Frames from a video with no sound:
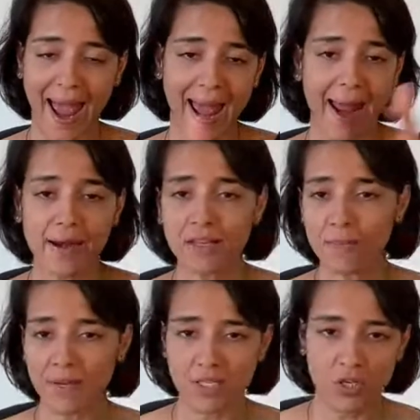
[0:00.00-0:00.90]
and
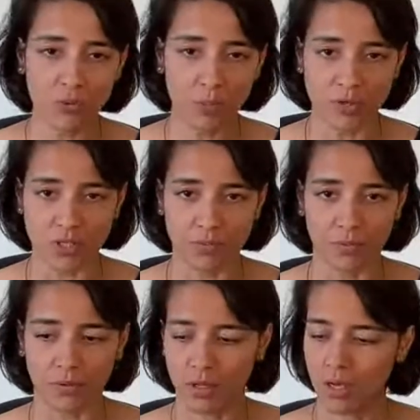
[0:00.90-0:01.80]
the best you
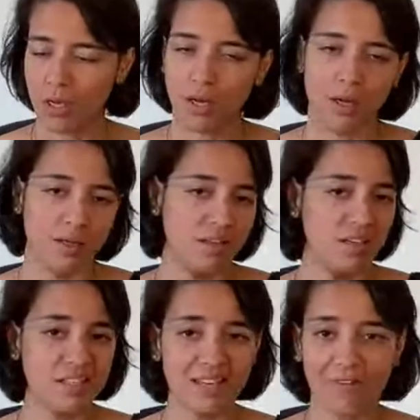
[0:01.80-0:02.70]
possible,
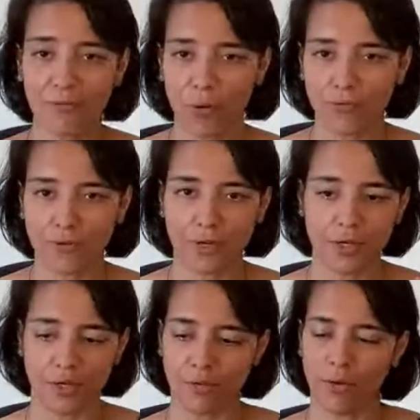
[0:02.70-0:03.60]
the
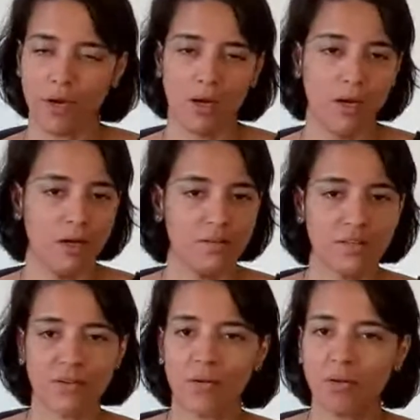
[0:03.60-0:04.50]
self-confident you,
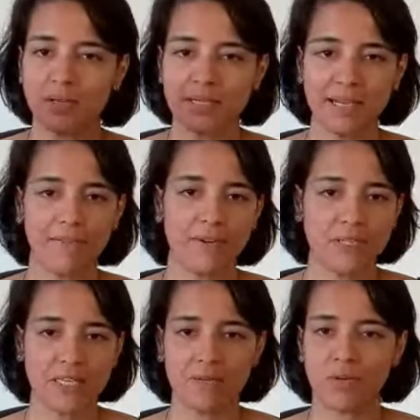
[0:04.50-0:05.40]
all the
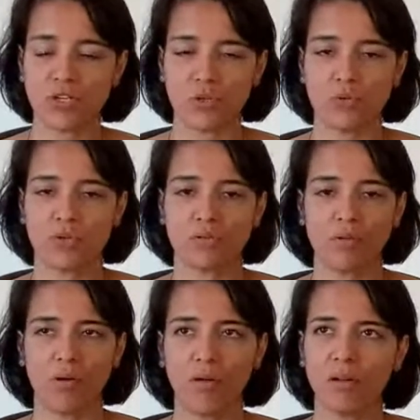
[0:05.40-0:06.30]
self-esteem issues,
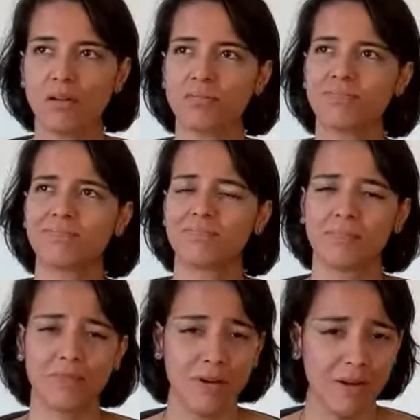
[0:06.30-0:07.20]
all
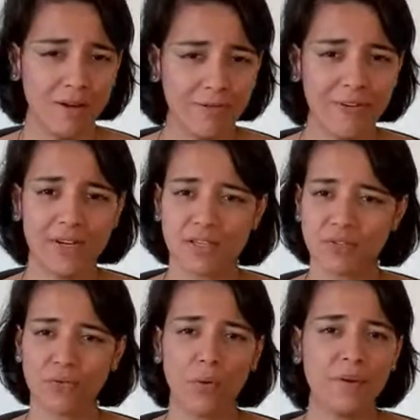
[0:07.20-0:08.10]

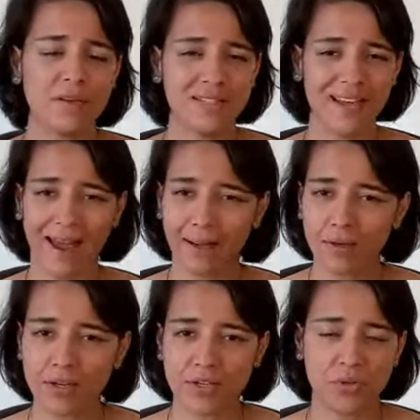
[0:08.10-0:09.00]
fears, phobias,
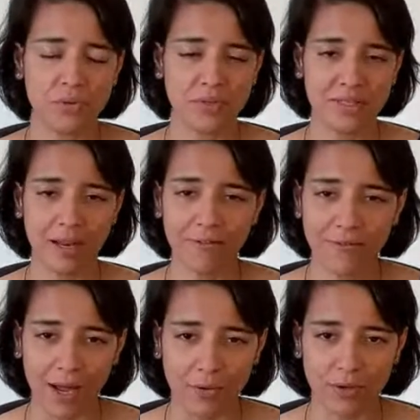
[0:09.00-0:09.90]
anger issues,
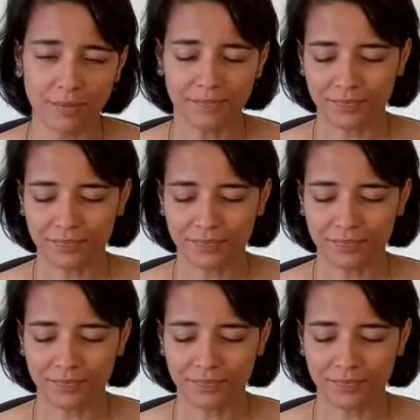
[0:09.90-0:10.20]
self-doubt.